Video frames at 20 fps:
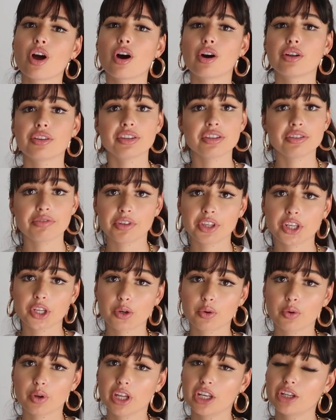on this
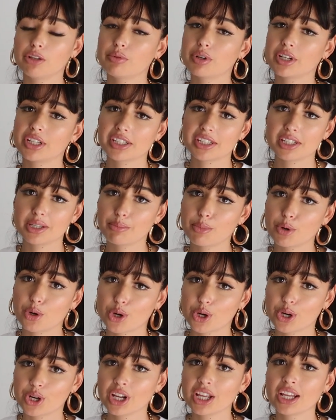video and you want to see
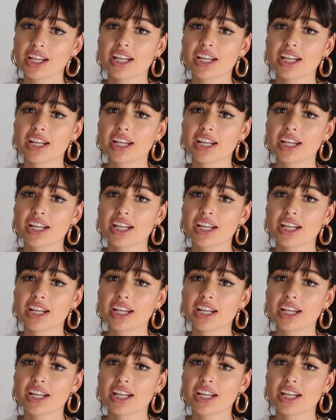more,